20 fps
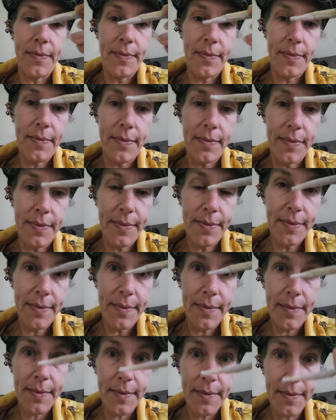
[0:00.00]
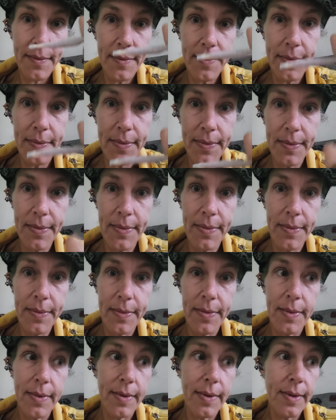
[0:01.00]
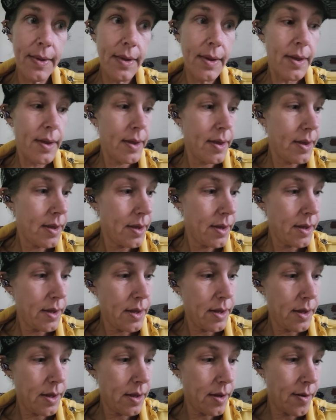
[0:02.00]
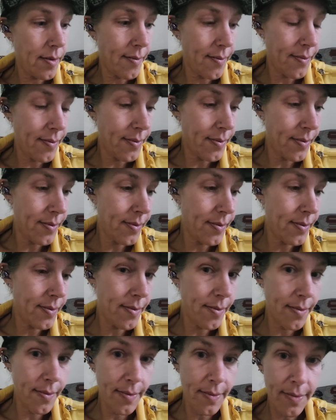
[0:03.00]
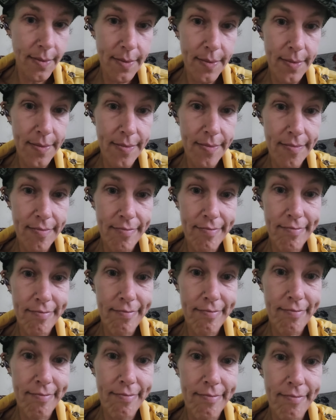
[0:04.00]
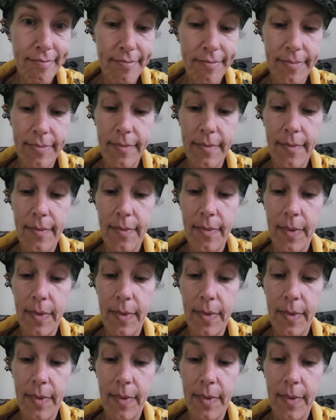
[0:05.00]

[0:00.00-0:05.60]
Nobody speaks.